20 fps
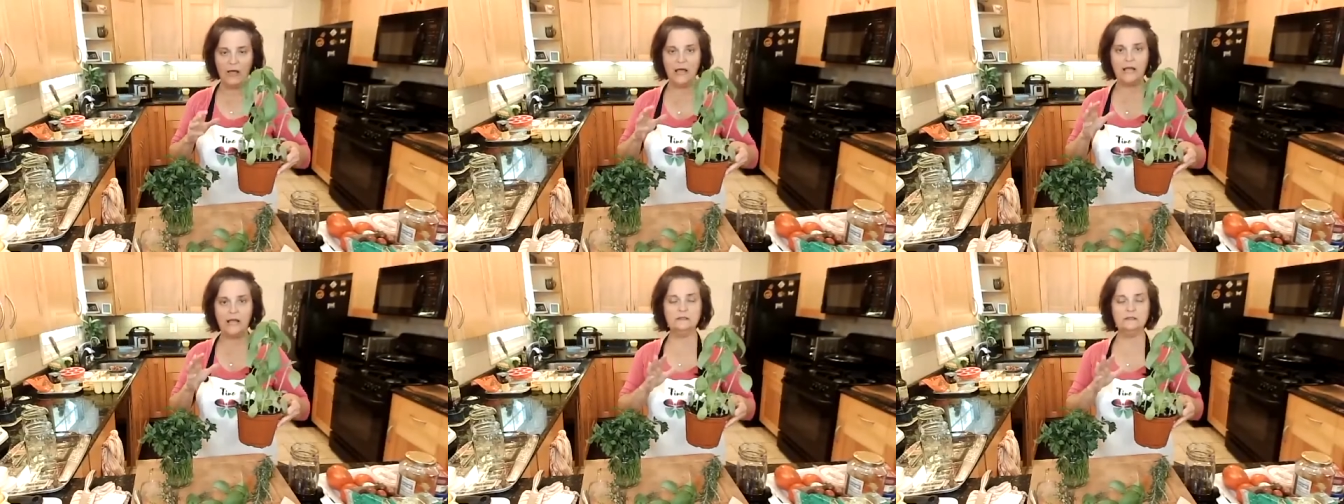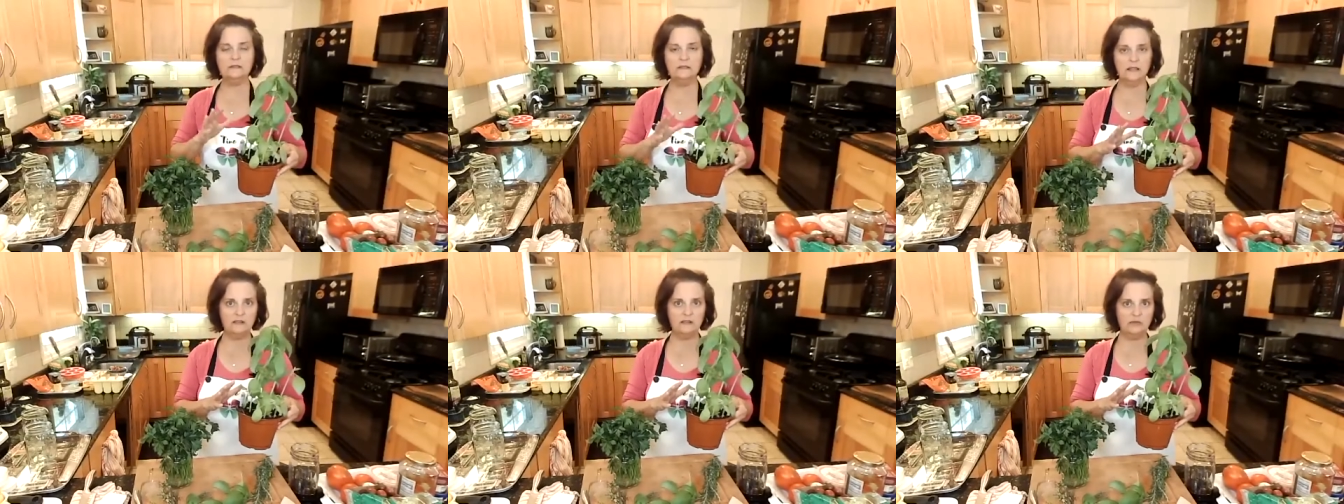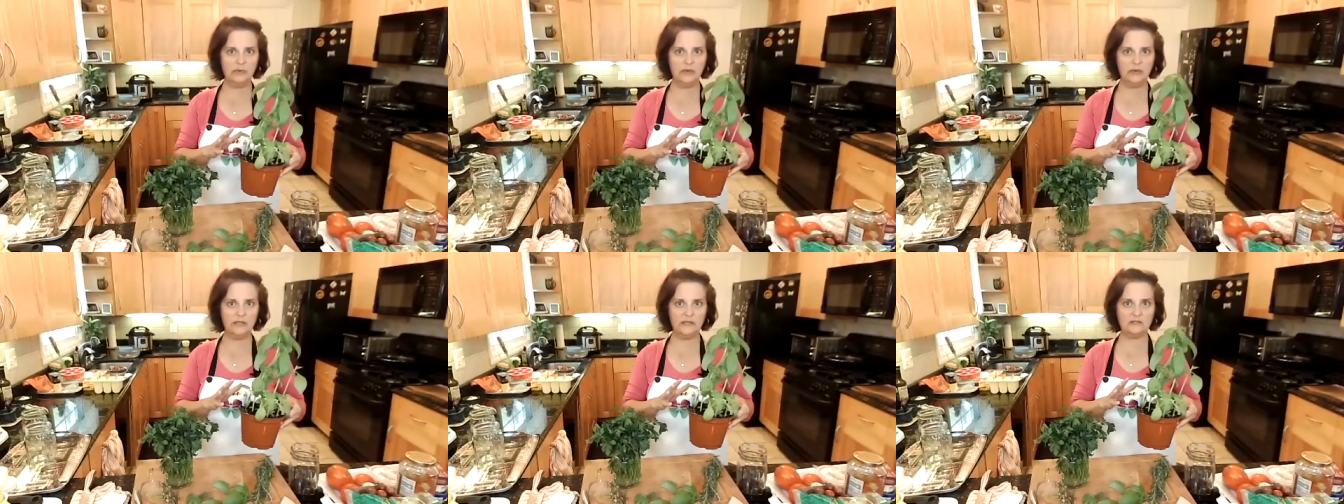I
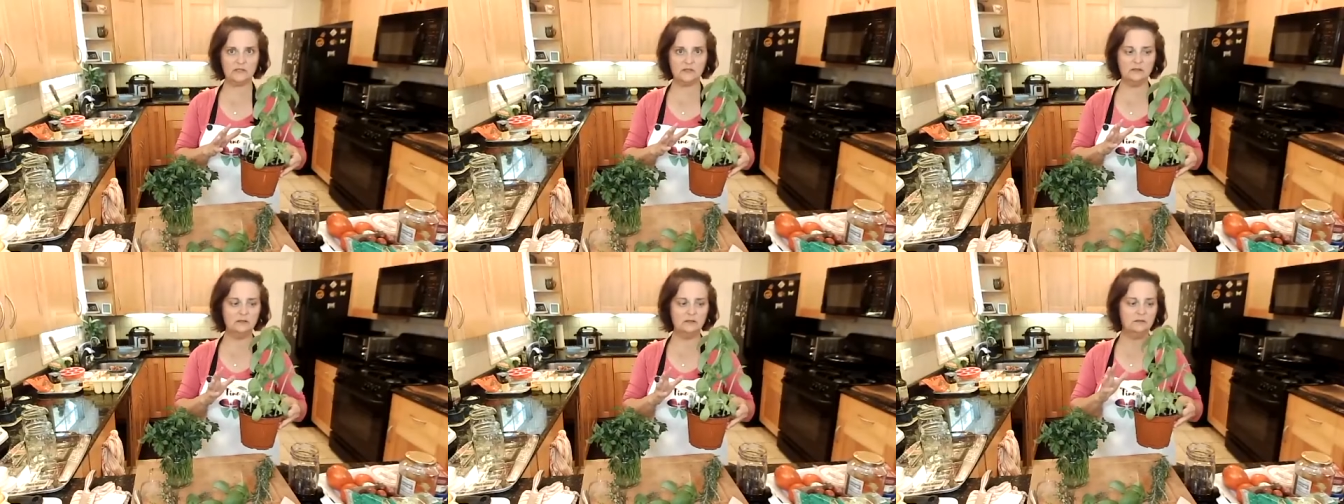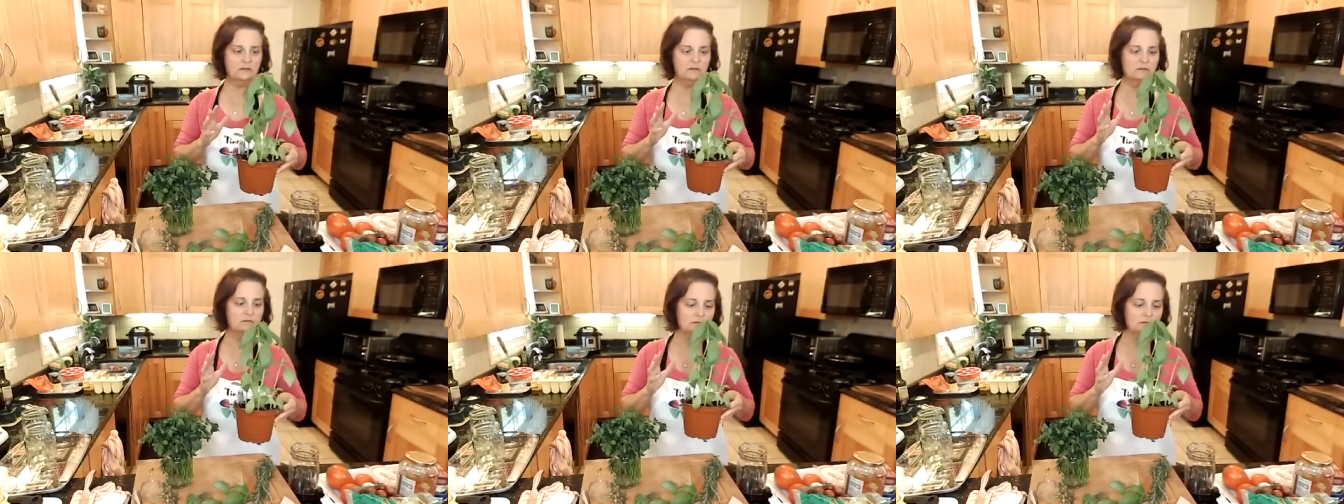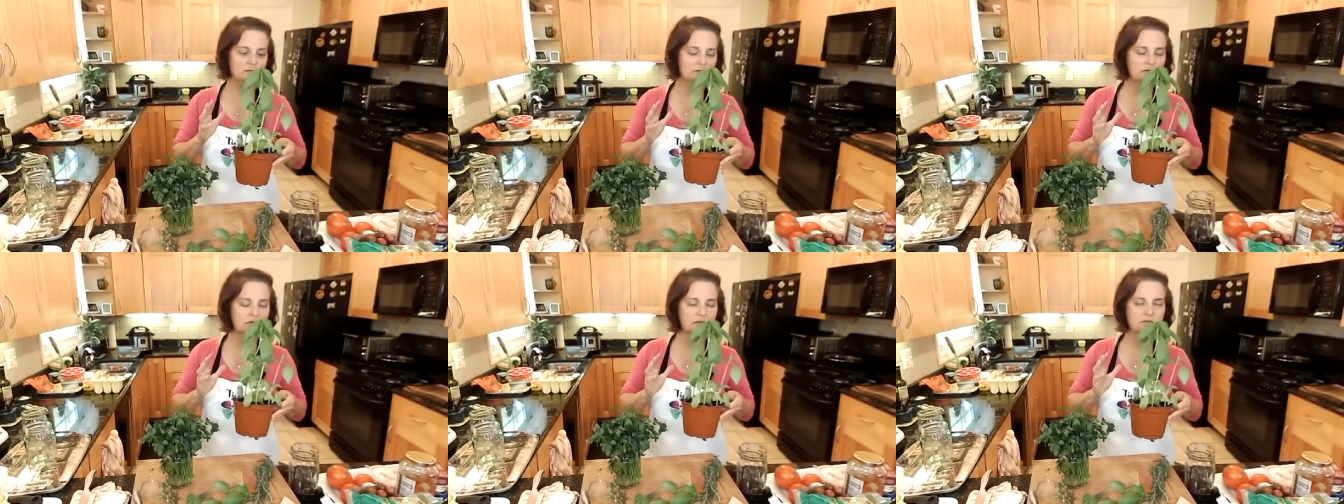love basil,
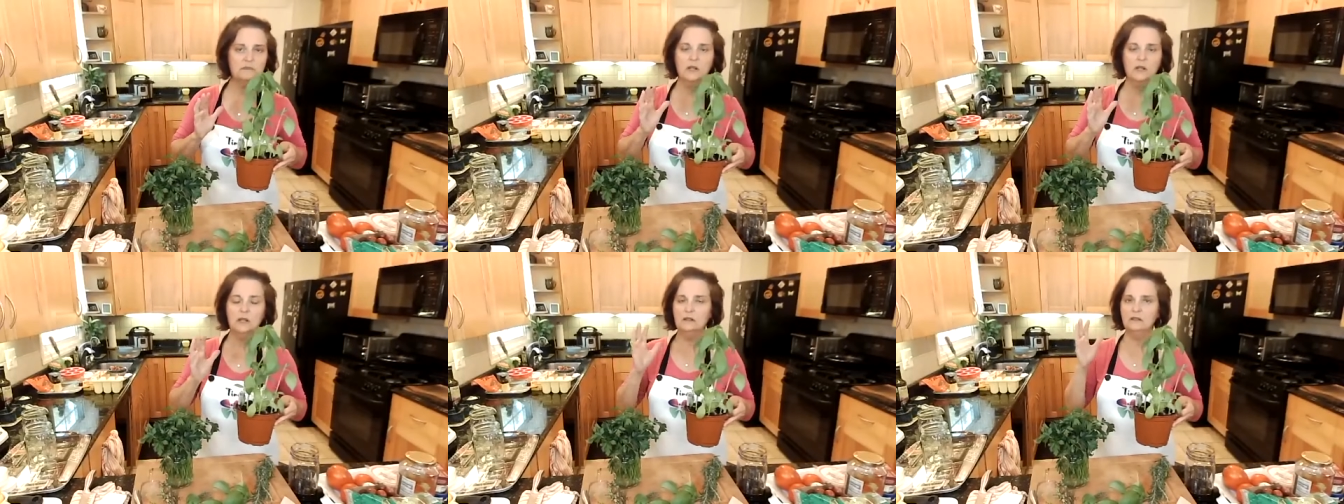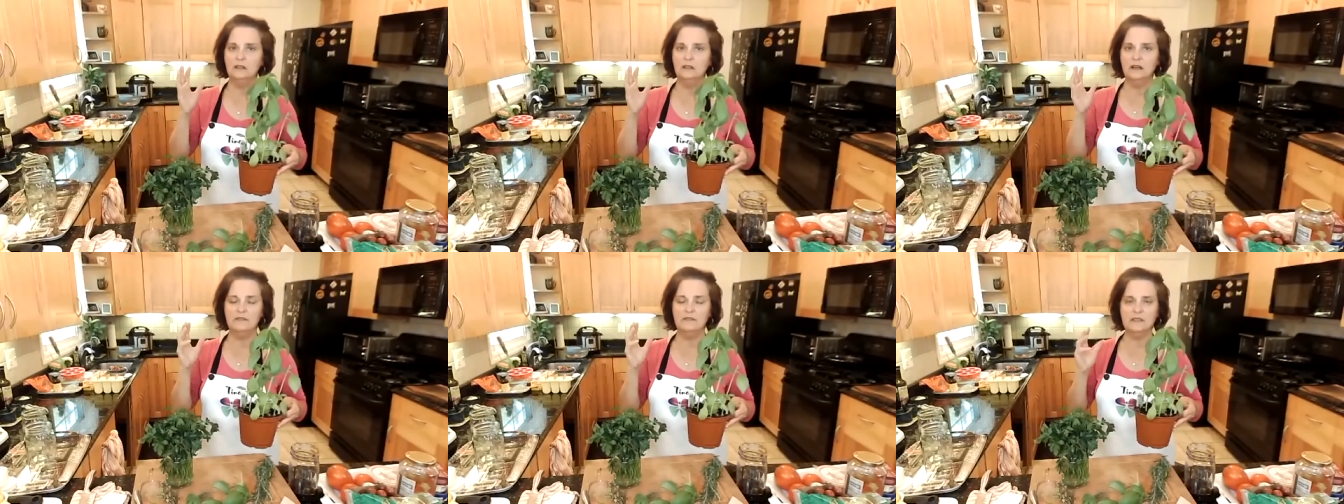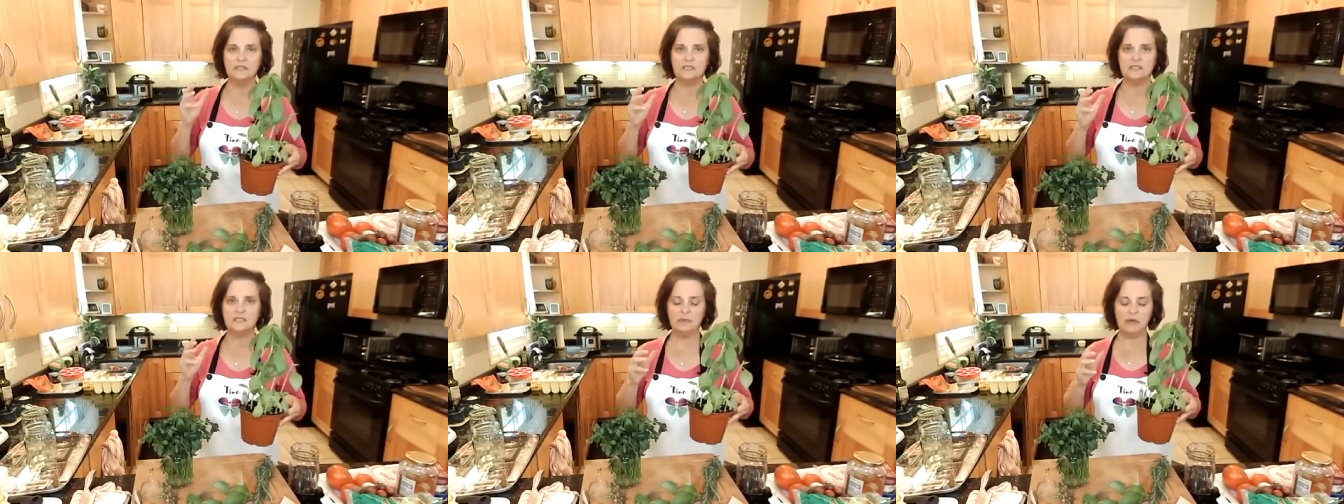love
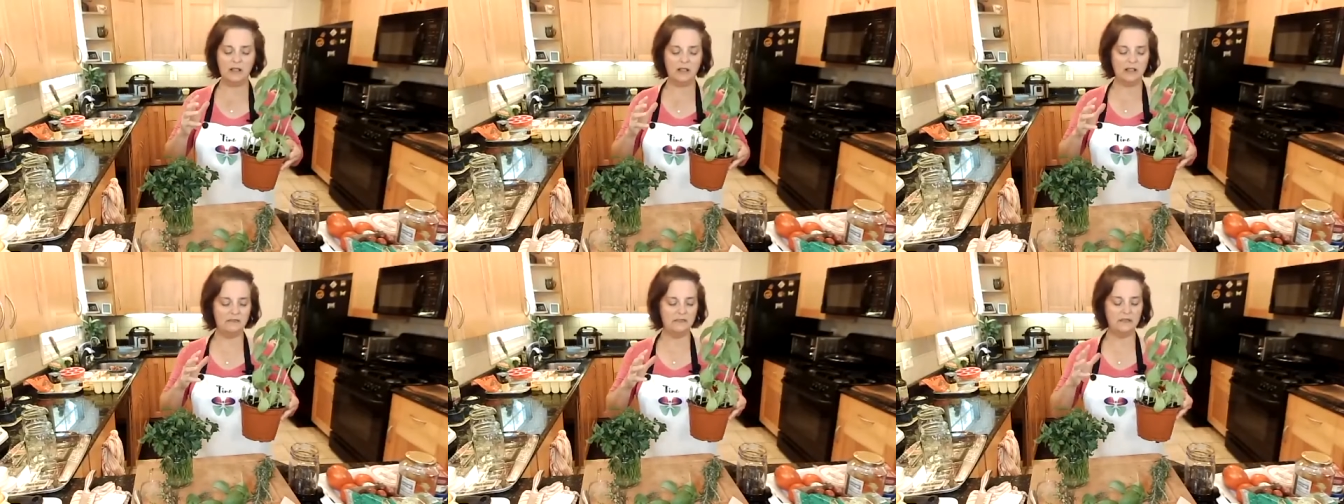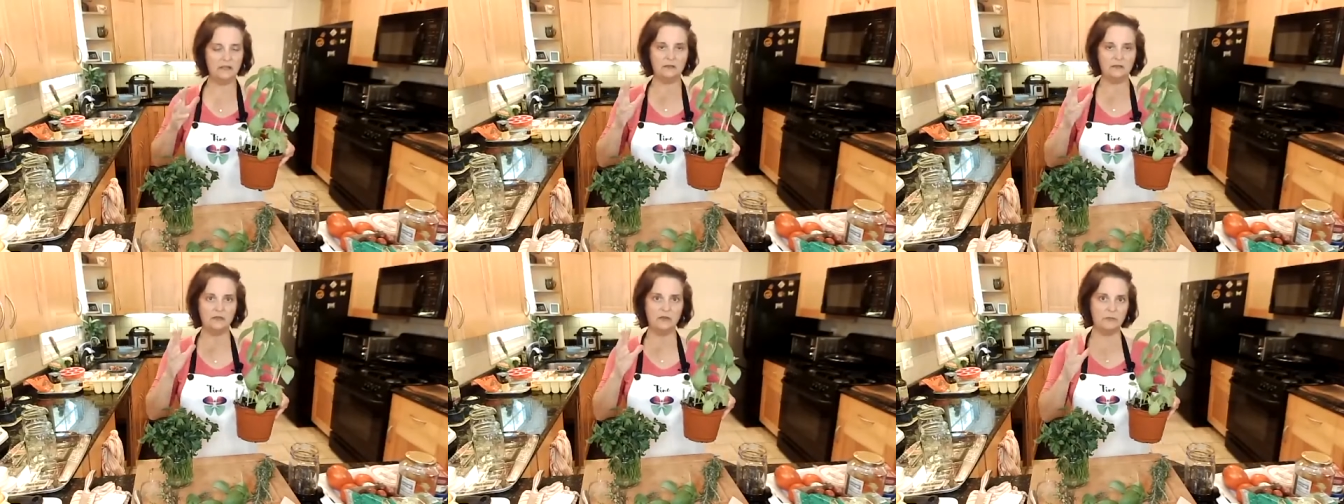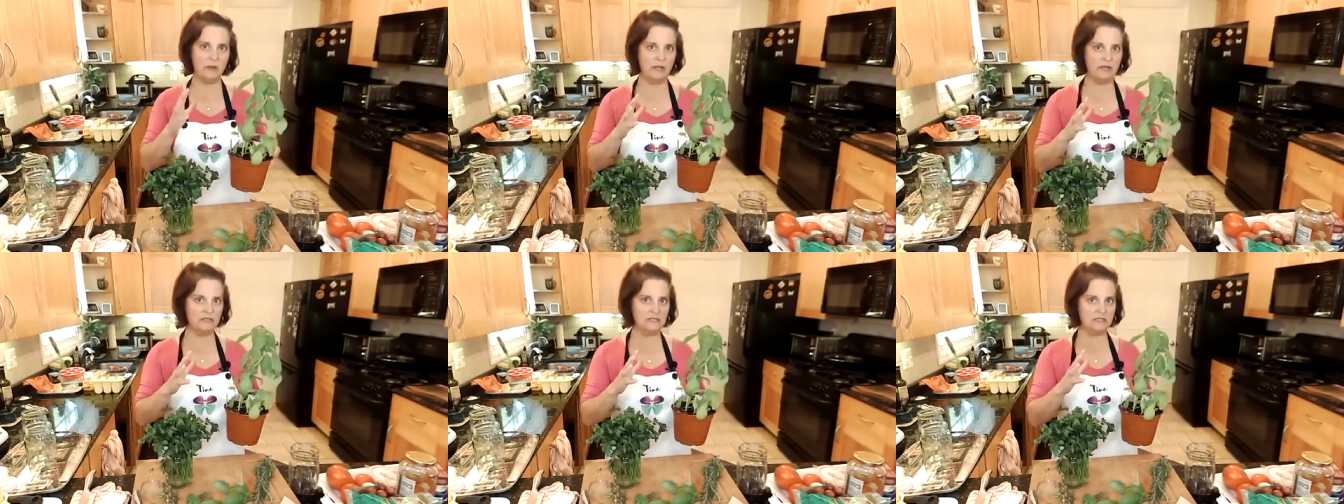the smell of it. It
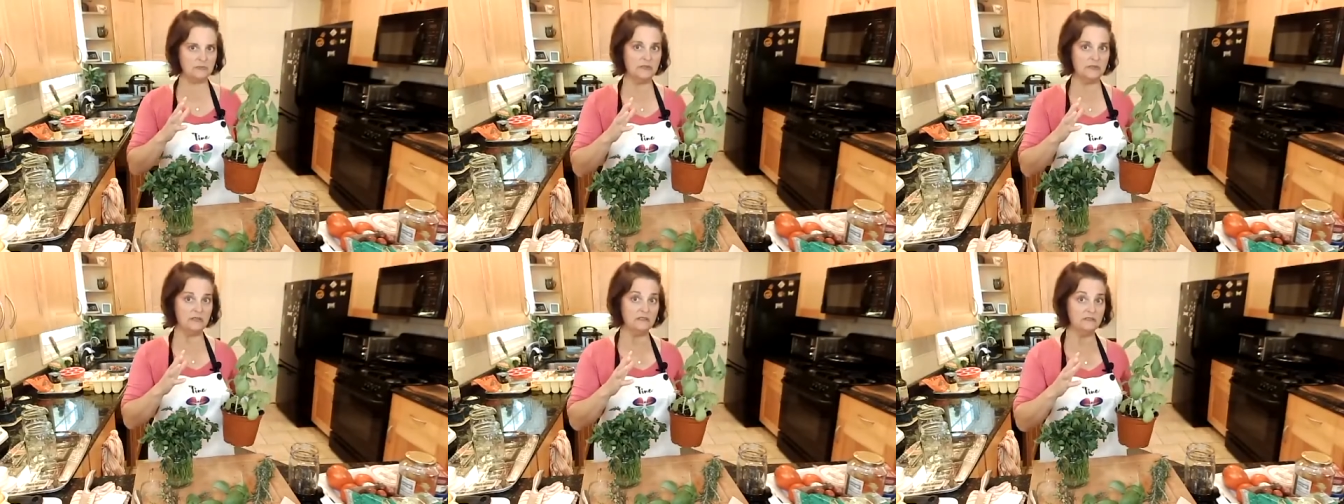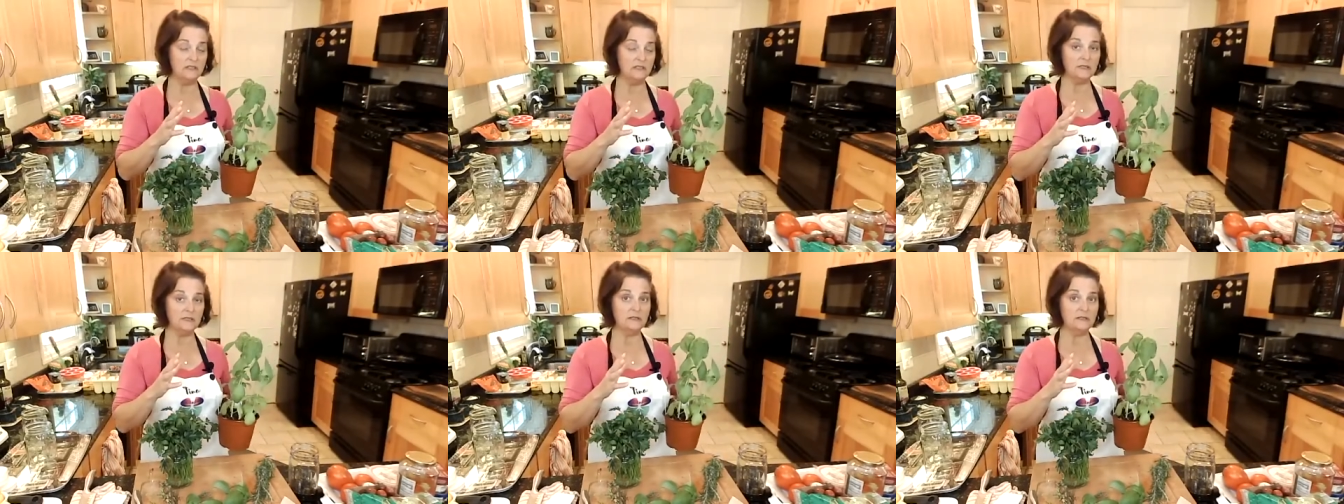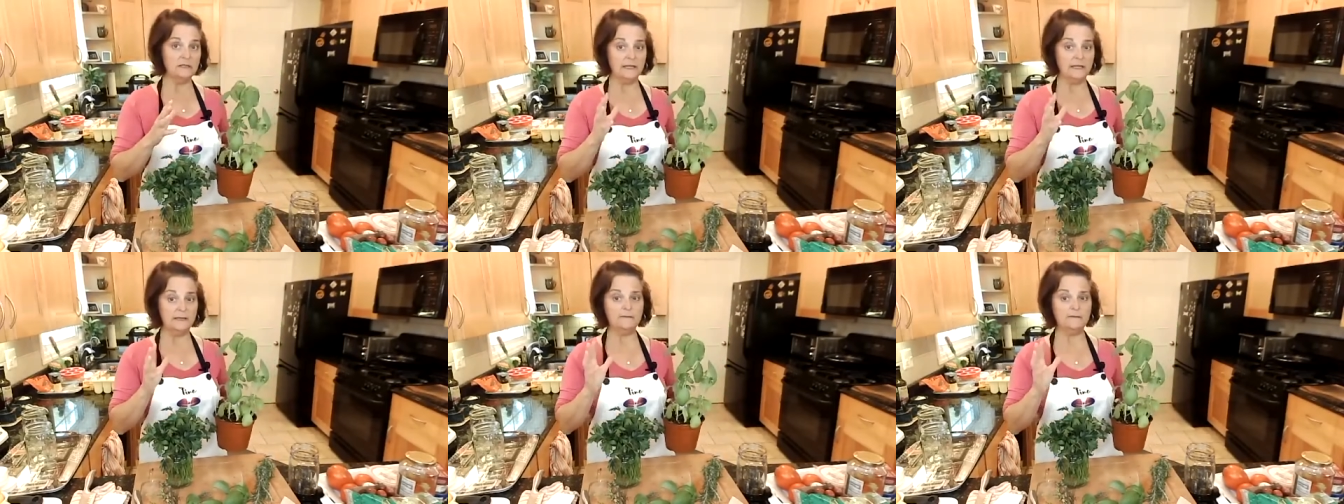reminds me of
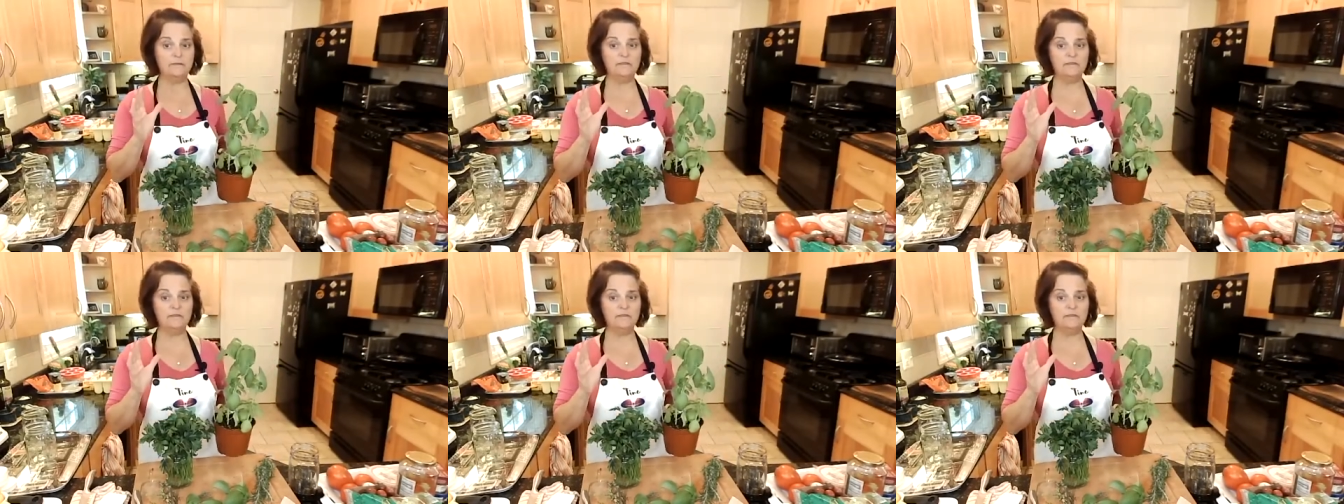Italy.